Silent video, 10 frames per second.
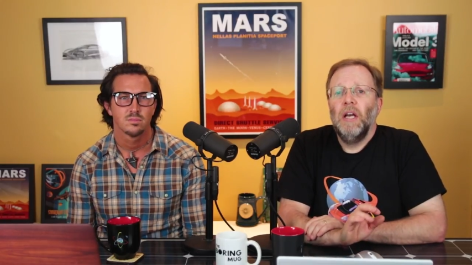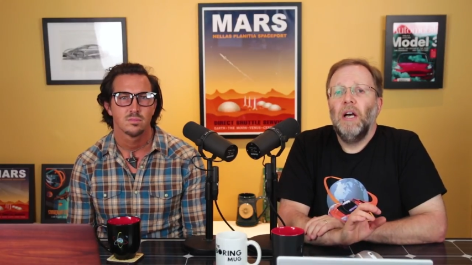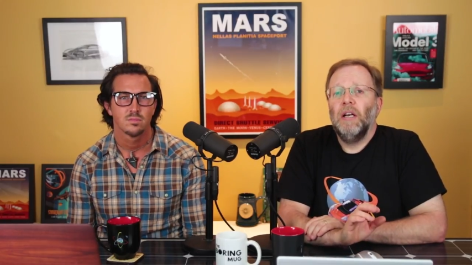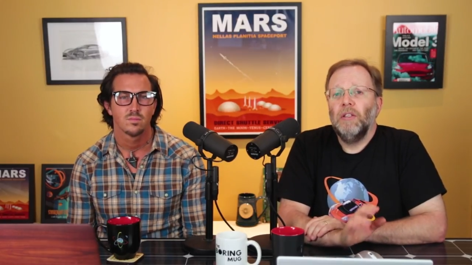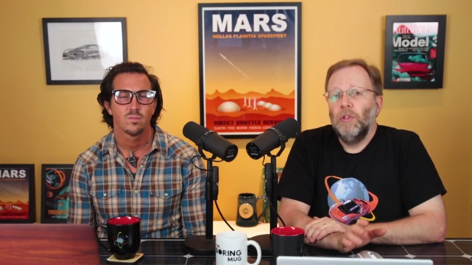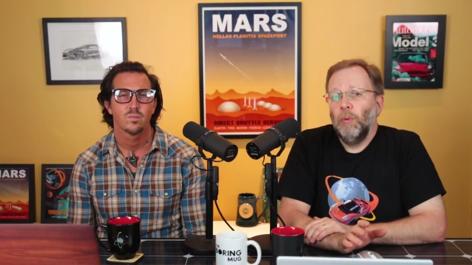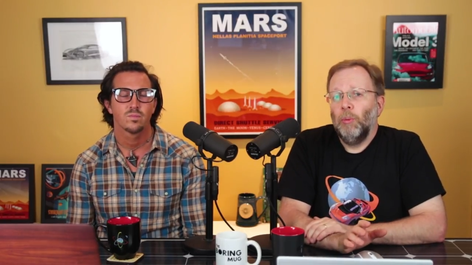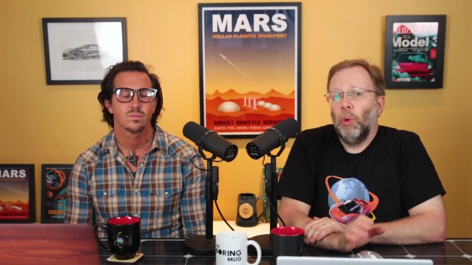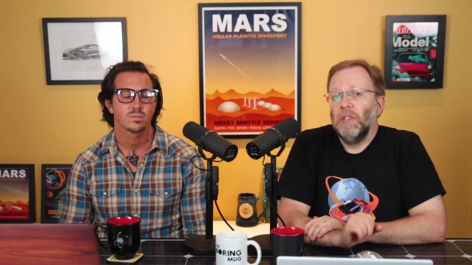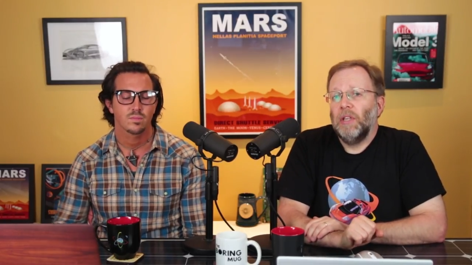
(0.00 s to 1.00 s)
Speaker 1: uh, Consumer
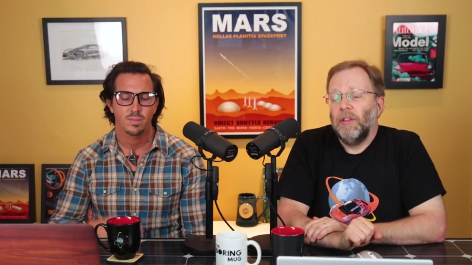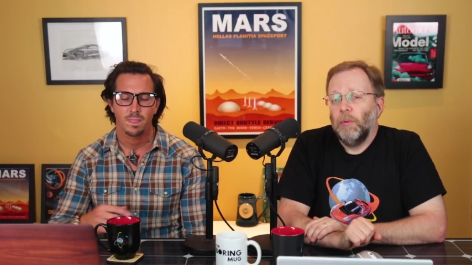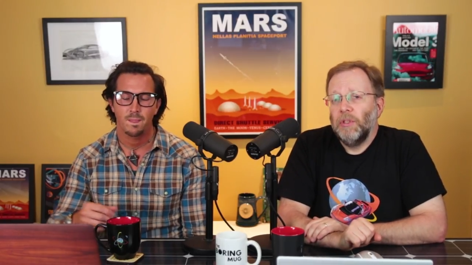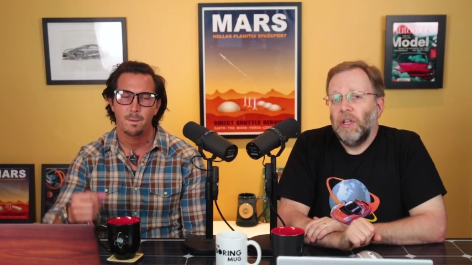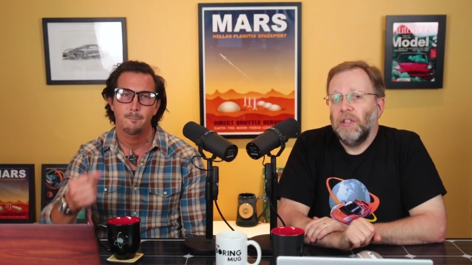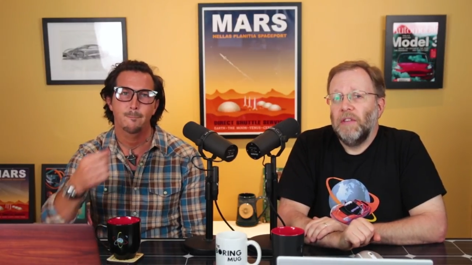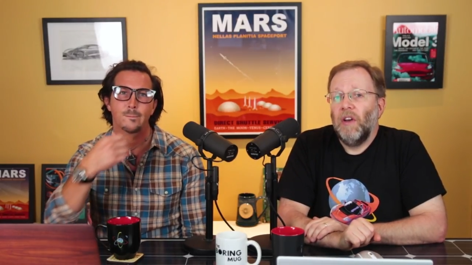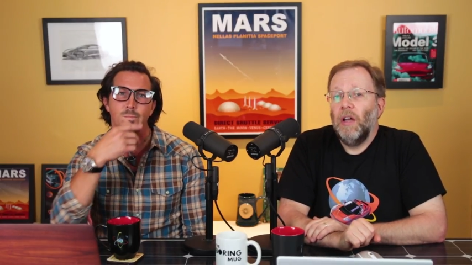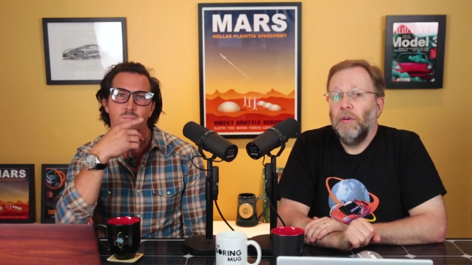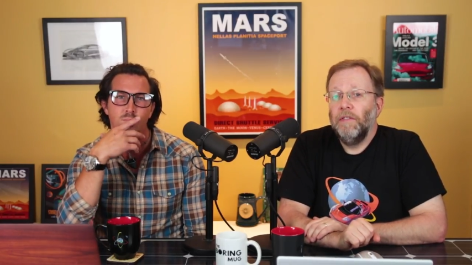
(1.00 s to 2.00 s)
Reports got the result of
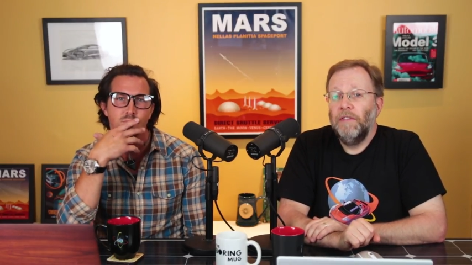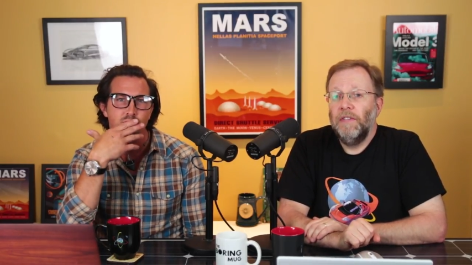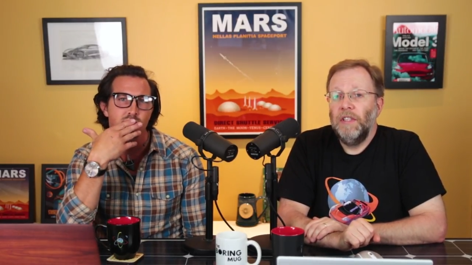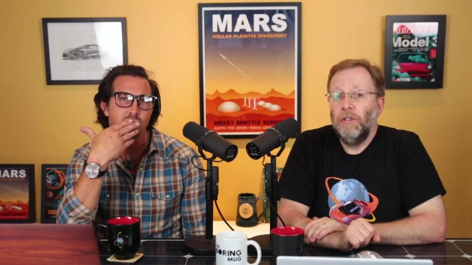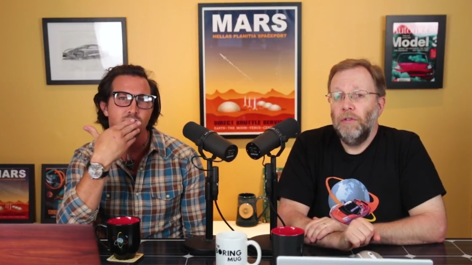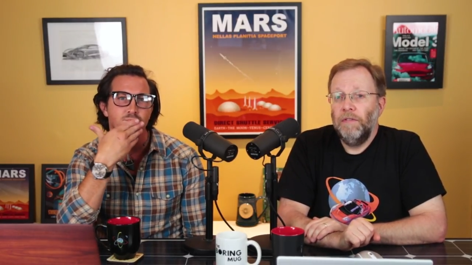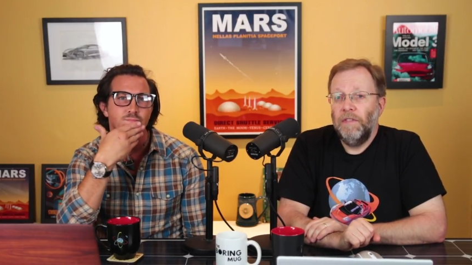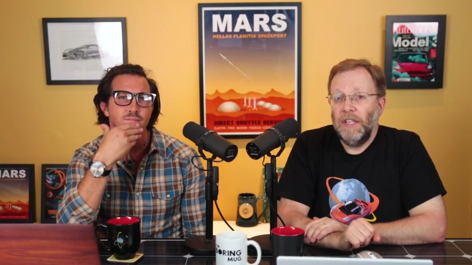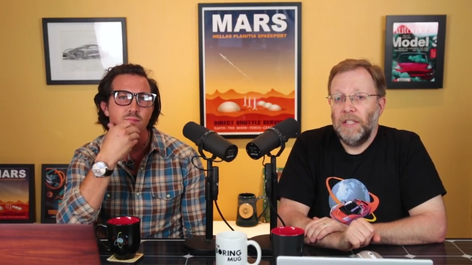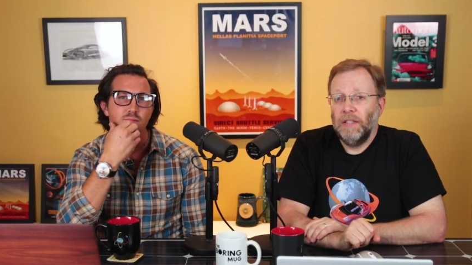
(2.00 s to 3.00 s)
152
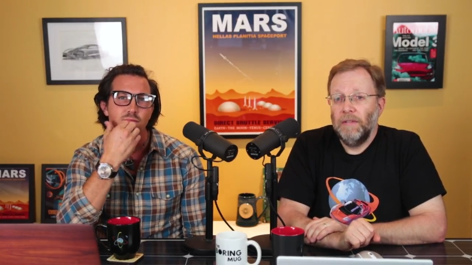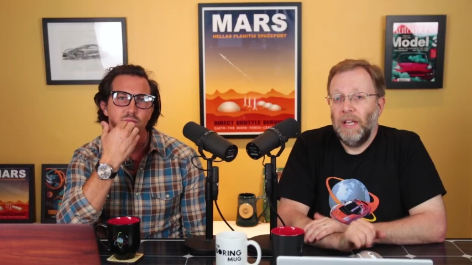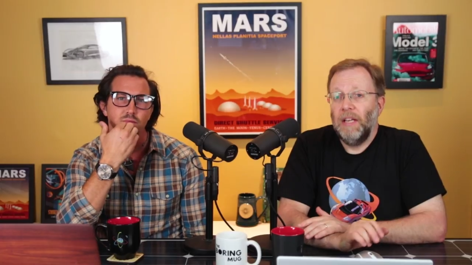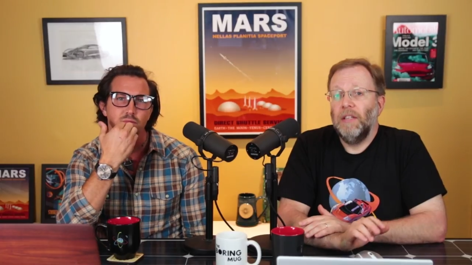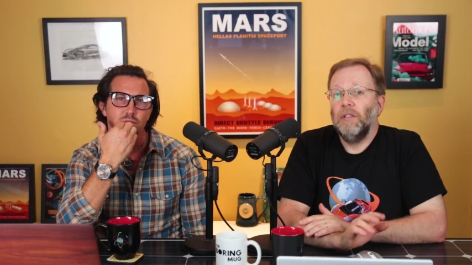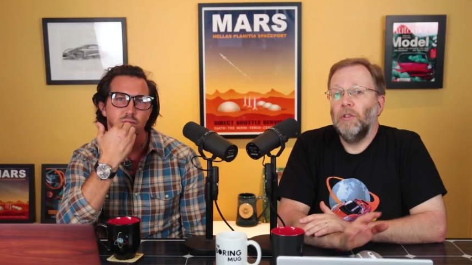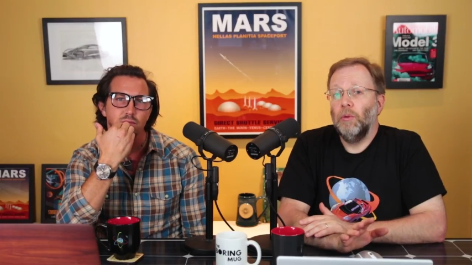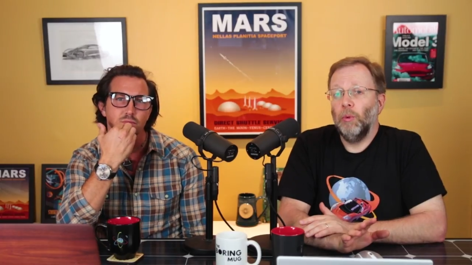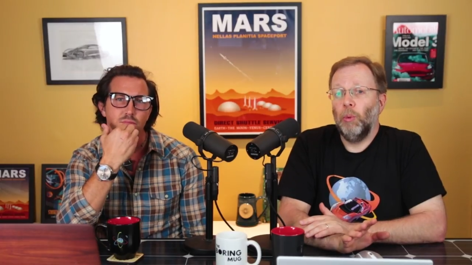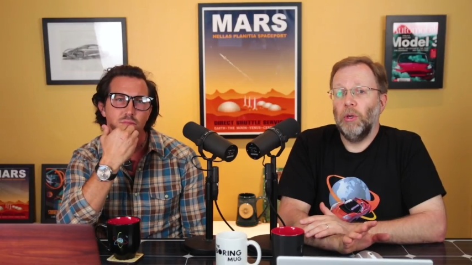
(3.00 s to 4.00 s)
feet. And as
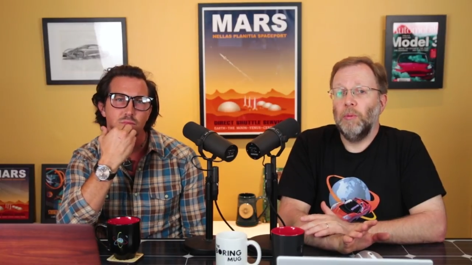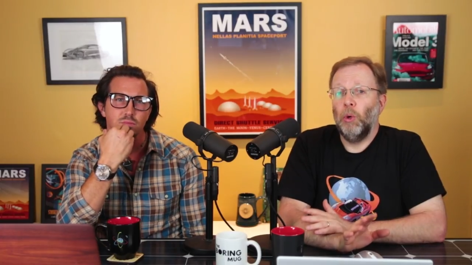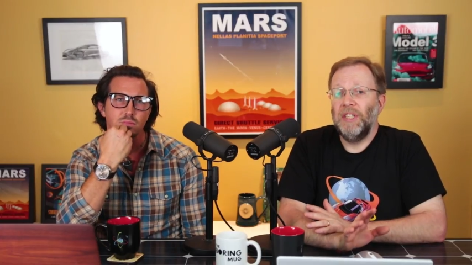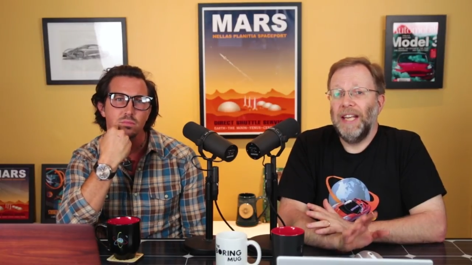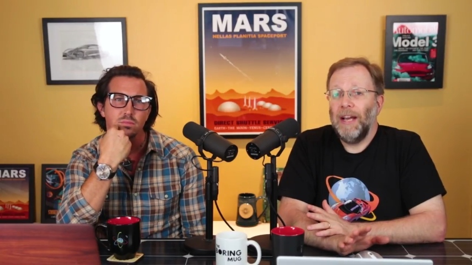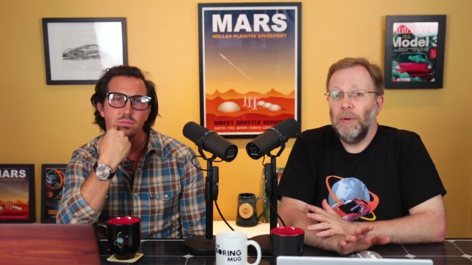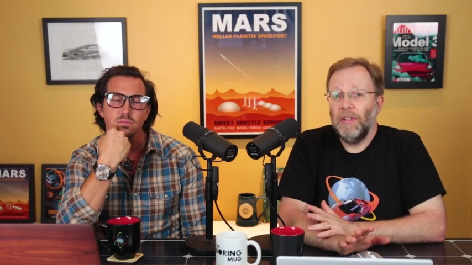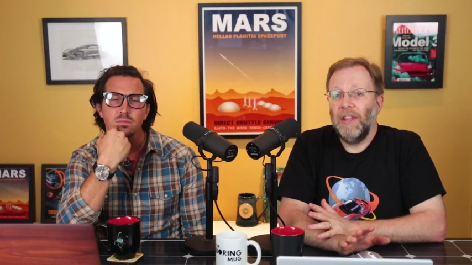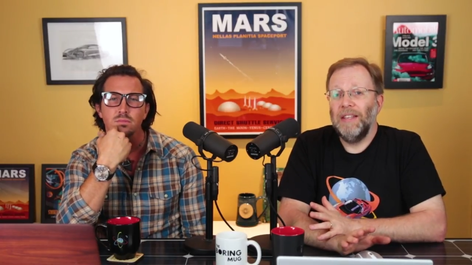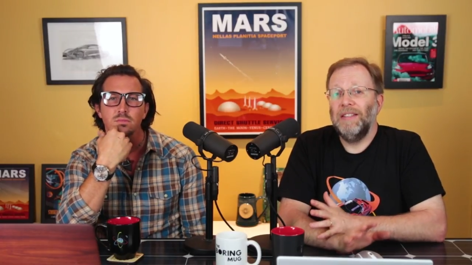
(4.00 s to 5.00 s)
Consumer Reports pointed
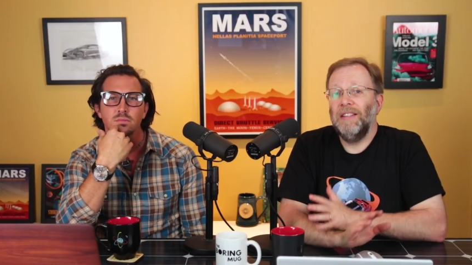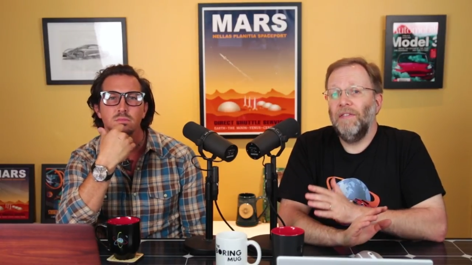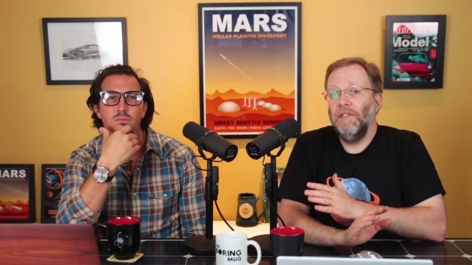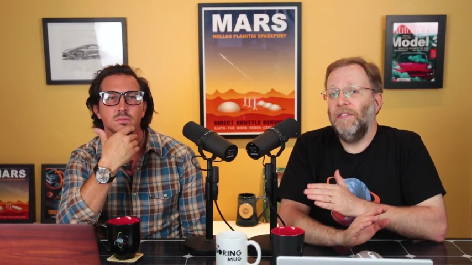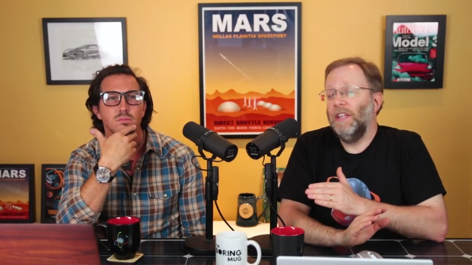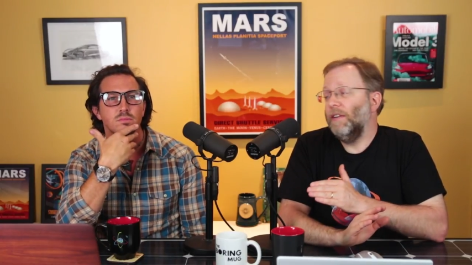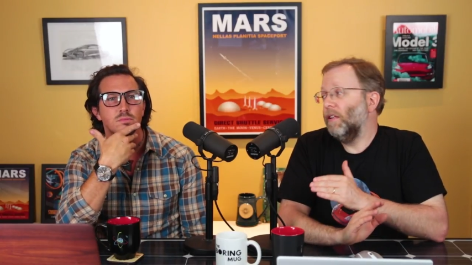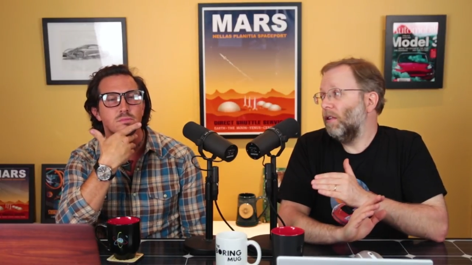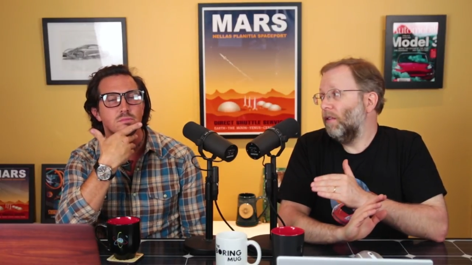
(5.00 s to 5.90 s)
out, that's seven feet